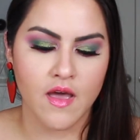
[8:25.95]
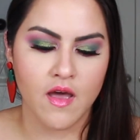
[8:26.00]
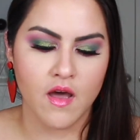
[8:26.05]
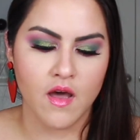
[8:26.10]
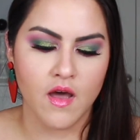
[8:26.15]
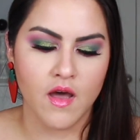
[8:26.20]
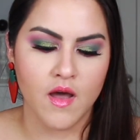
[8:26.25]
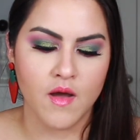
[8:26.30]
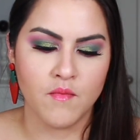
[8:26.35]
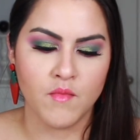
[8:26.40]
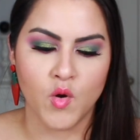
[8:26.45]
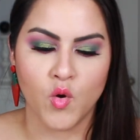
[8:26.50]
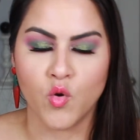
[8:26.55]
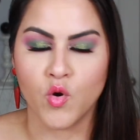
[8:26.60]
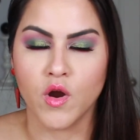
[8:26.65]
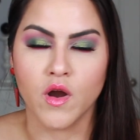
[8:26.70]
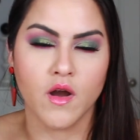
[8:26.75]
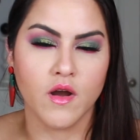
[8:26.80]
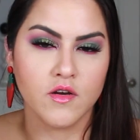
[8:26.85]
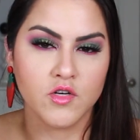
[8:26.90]

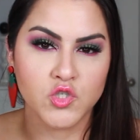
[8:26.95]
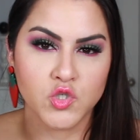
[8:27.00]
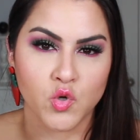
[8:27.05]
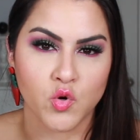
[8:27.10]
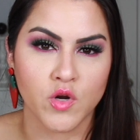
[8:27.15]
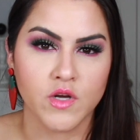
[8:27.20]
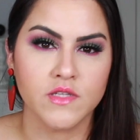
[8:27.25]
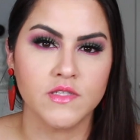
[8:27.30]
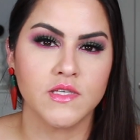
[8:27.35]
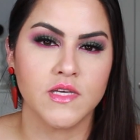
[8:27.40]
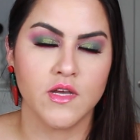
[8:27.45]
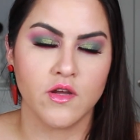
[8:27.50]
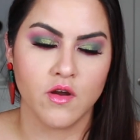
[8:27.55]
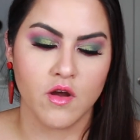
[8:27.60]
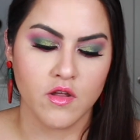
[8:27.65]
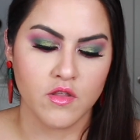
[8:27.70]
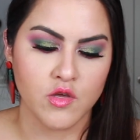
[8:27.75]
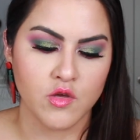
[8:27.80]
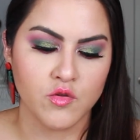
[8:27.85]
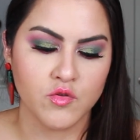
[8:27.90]
or shorts
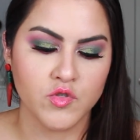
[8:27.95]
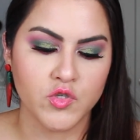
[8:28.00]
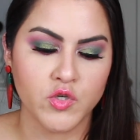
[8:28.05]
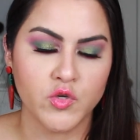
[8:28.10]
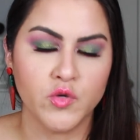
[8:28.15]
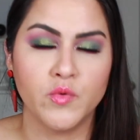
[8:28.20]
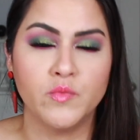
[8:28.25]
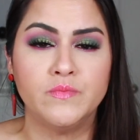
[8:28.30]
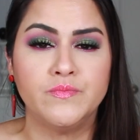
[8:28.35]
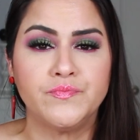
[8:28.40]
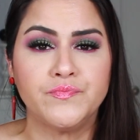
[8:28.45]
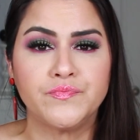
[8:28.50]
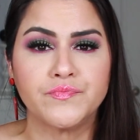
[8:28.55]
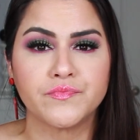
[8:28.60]
here on YouTube,